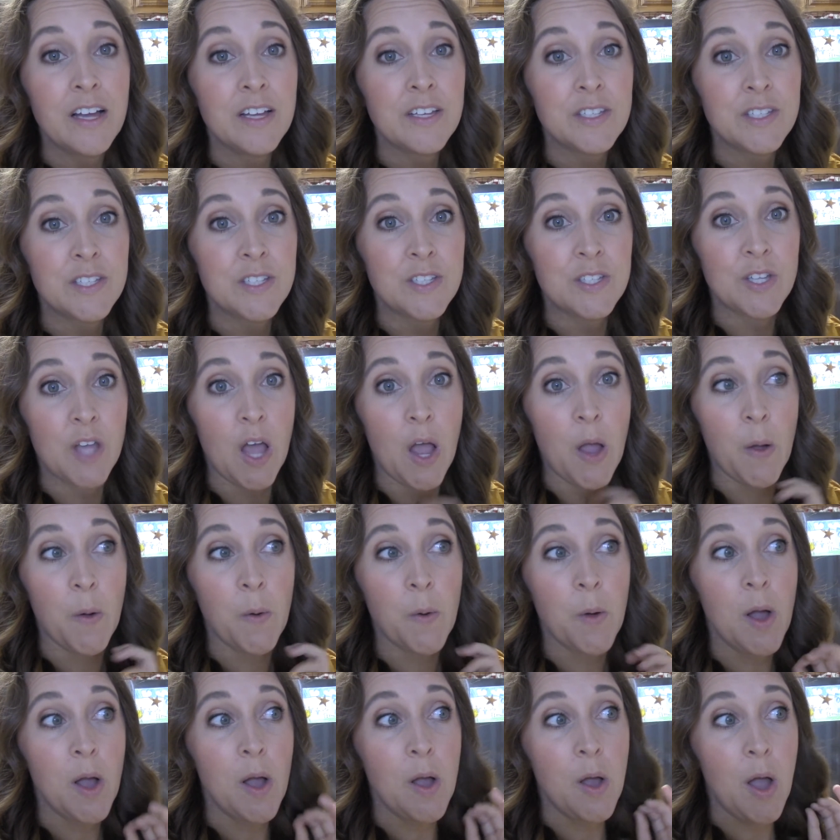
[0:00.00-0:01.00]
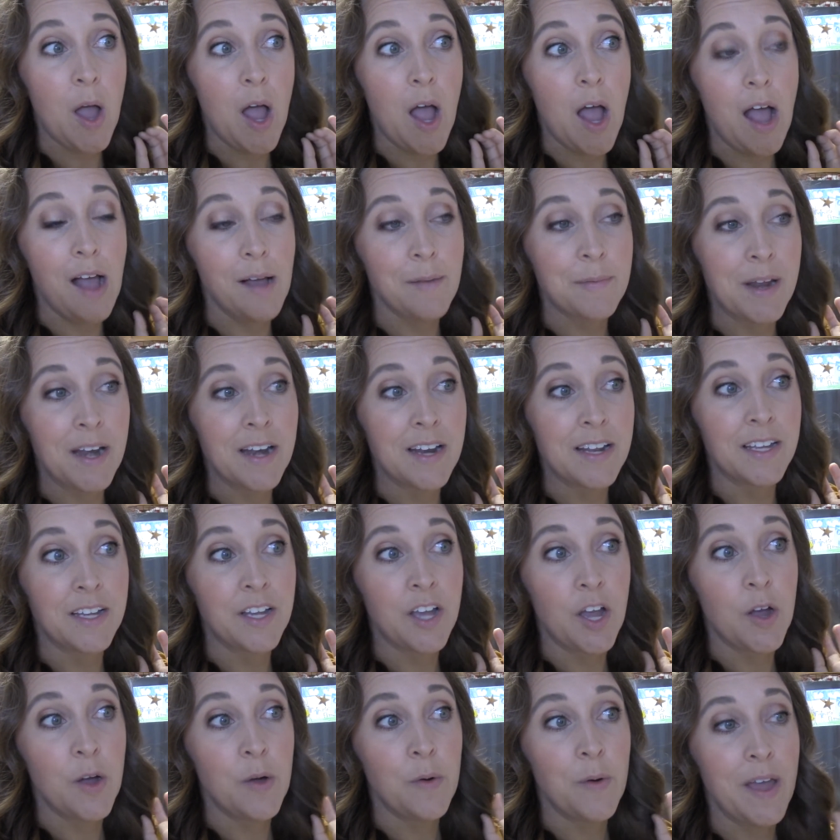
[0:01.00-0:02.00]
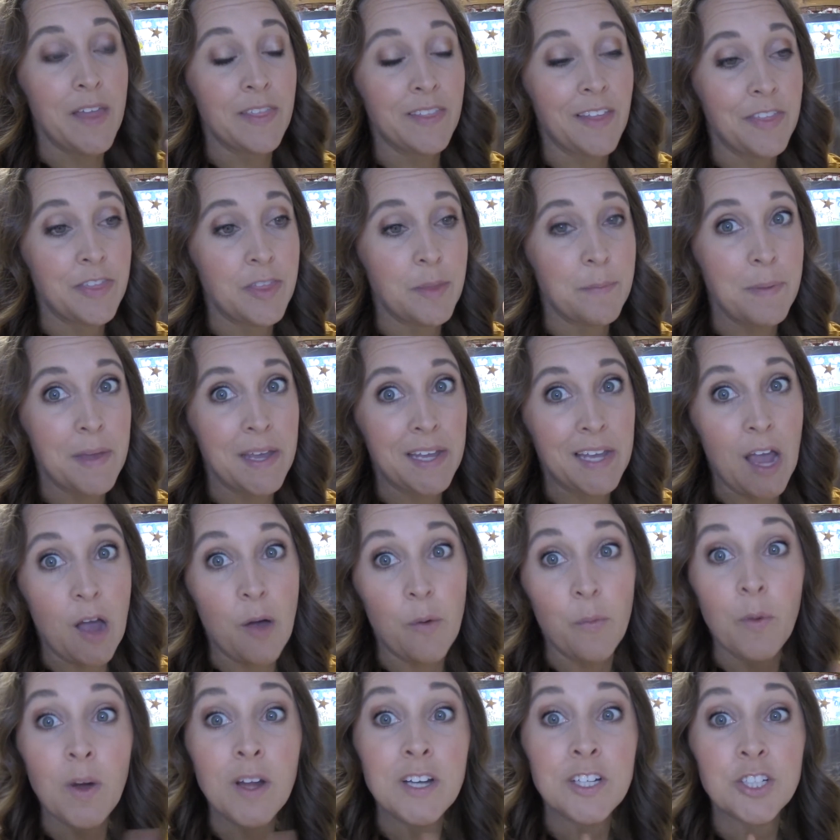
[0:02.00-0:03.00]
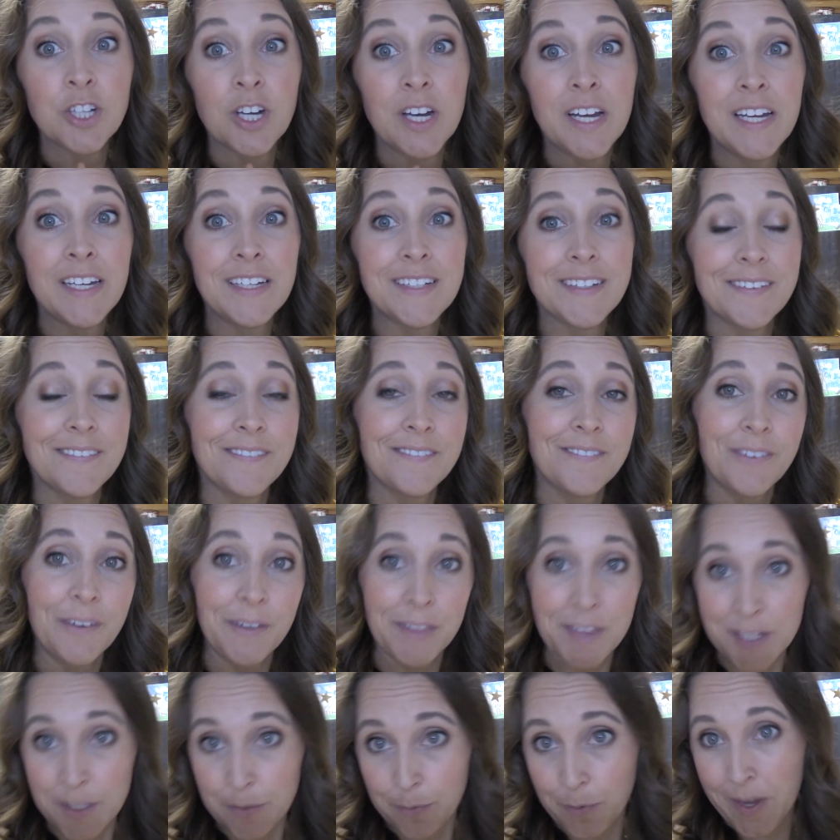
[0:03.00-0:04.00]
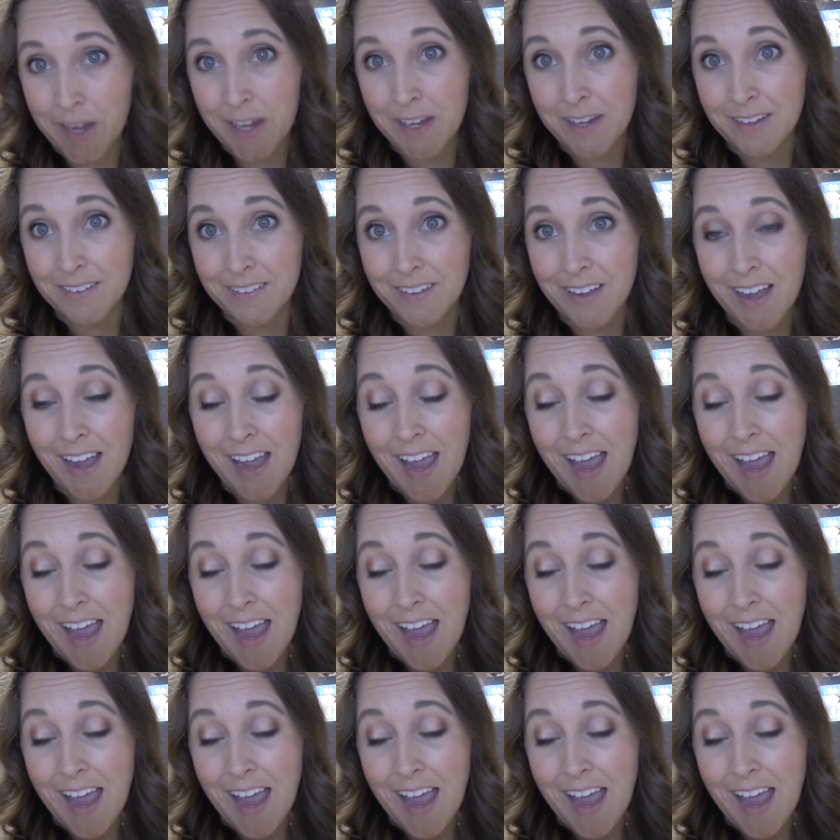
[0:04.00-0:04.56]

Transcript: So I'm gonna go and let them pick out one treat for this week,